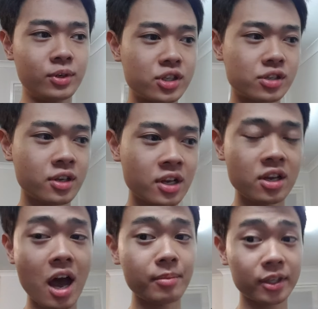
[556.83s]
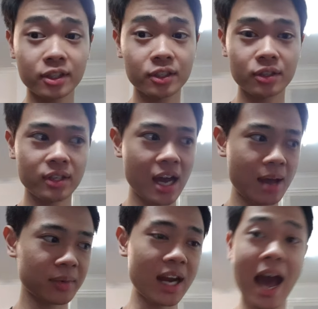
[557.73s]
which I'm not gonna do that.
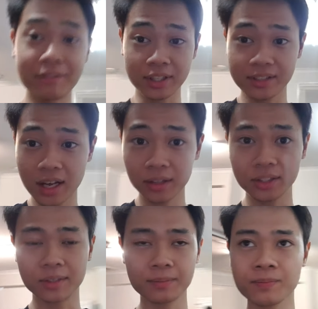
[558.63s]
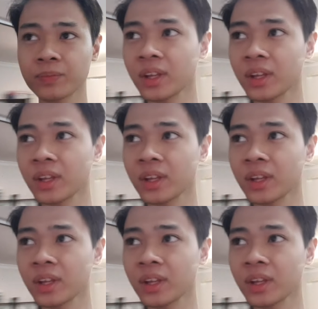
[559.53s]
I'm gonna have to sell them.